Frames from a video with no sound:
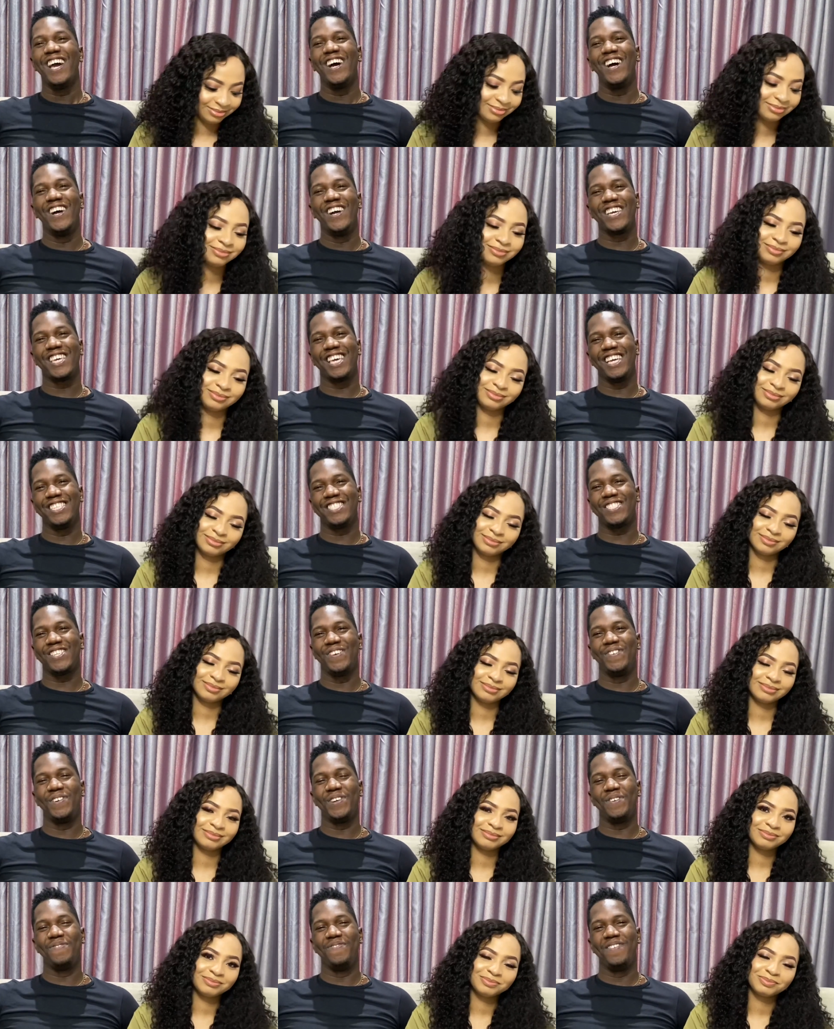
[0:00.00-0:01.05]
Speaker 1: Okay, so
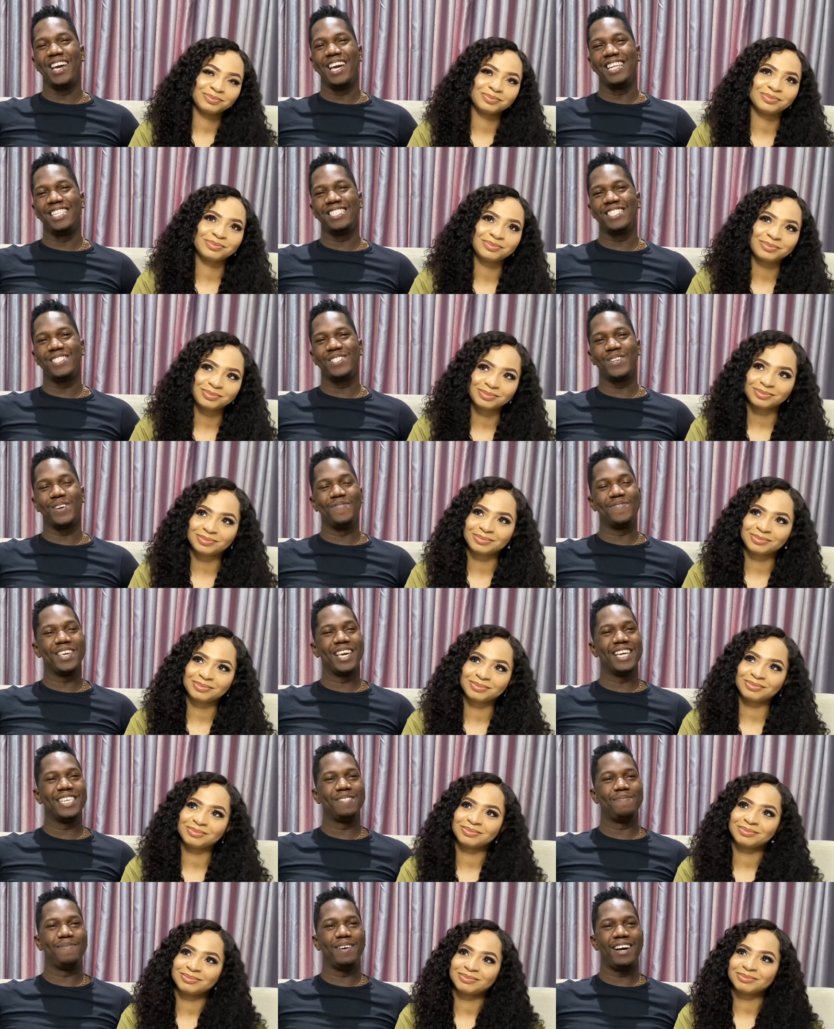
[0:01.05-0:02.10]
we met some
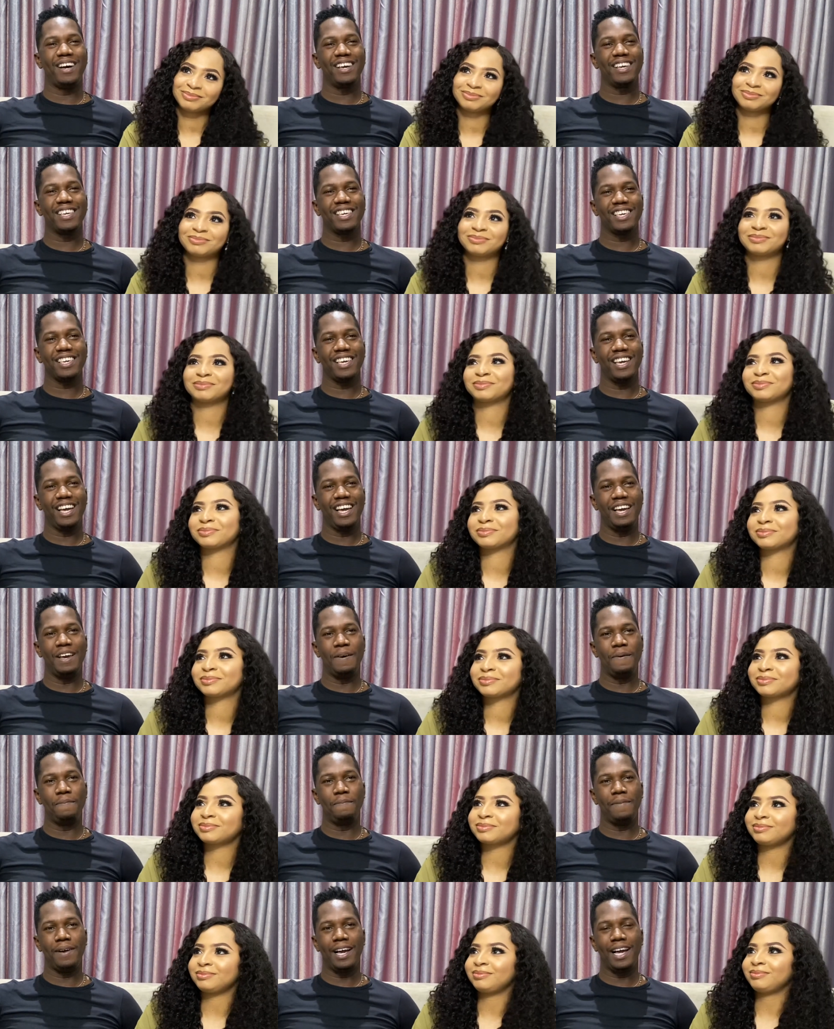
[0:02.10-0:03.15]
years back
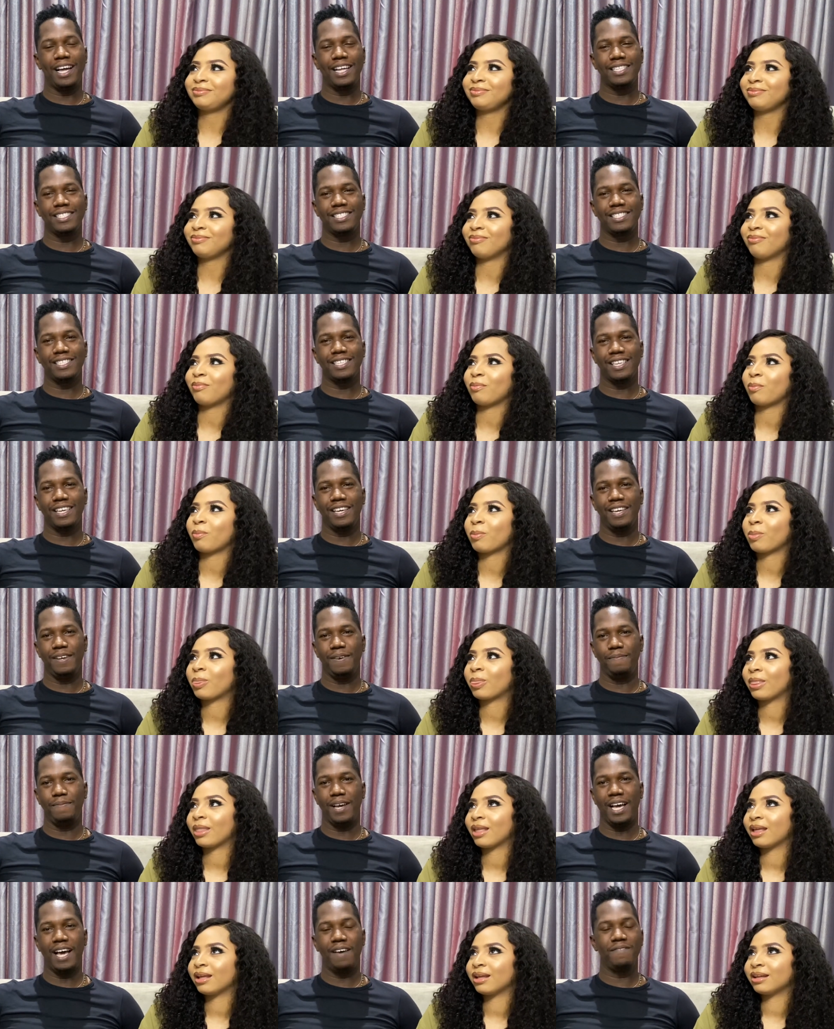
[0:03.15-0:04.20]
um at
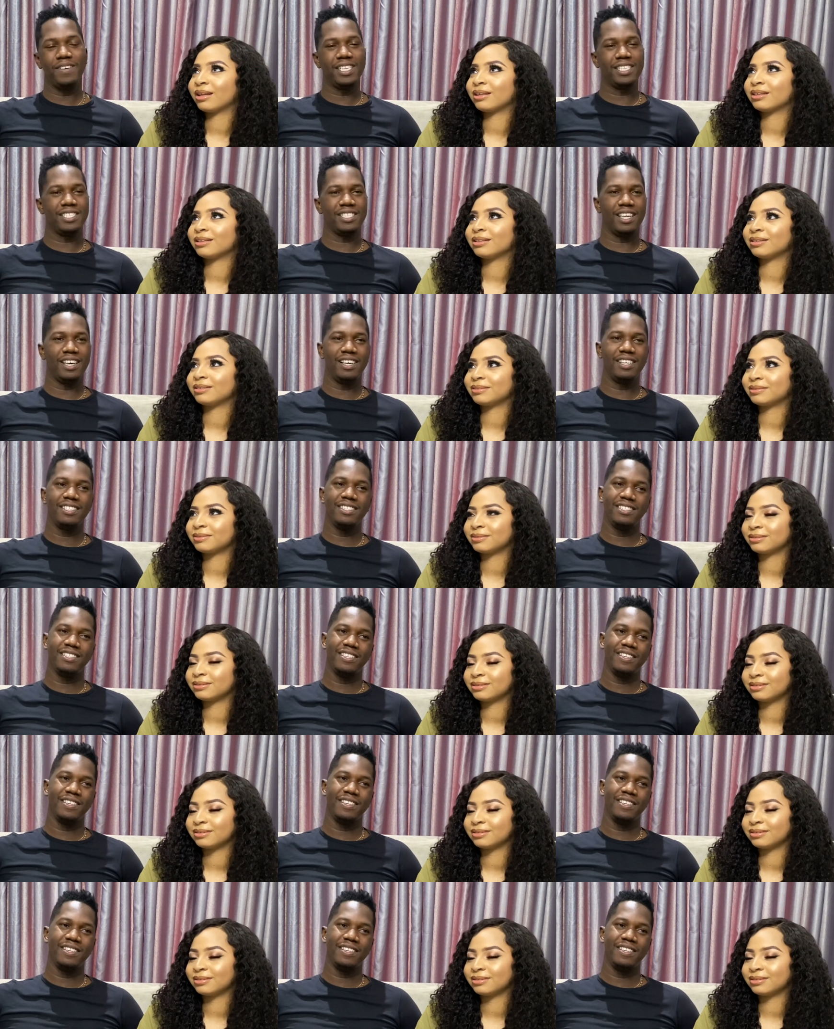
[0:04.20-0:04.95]
um Harvesters.